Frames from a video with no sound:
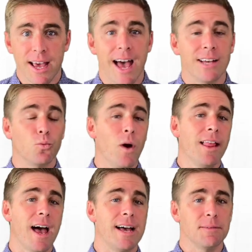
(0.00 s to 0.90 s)
as
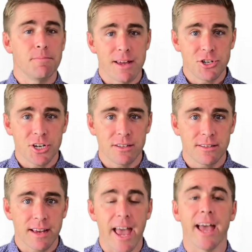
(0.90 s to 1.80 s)
well as
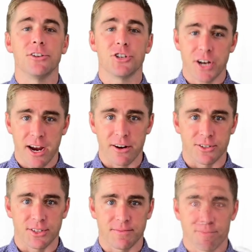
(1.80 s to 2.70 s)
mentions and
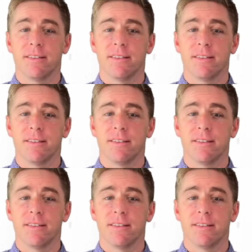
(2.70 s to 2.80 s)
shares.